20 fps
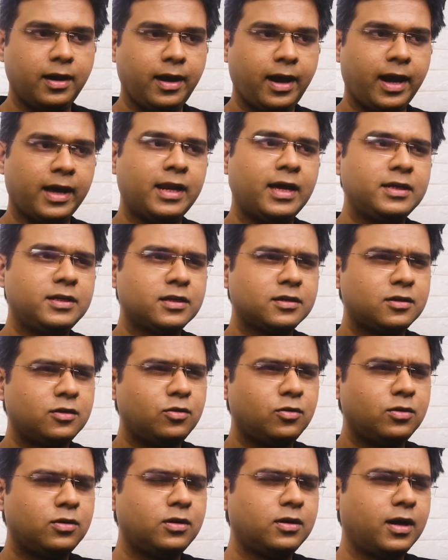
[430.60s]
And I just
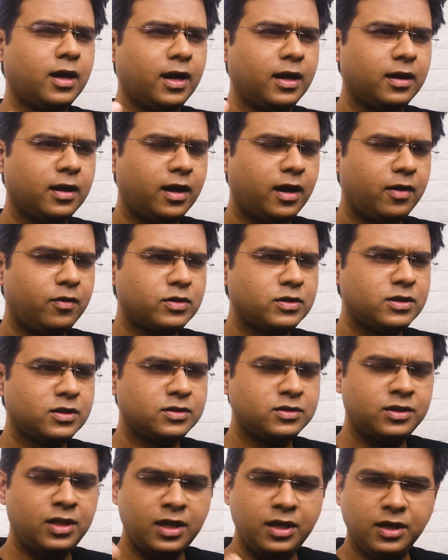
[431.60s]
looked, I was
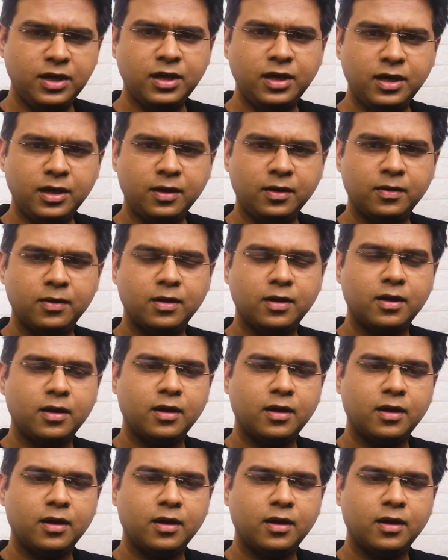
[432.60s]
just thinking,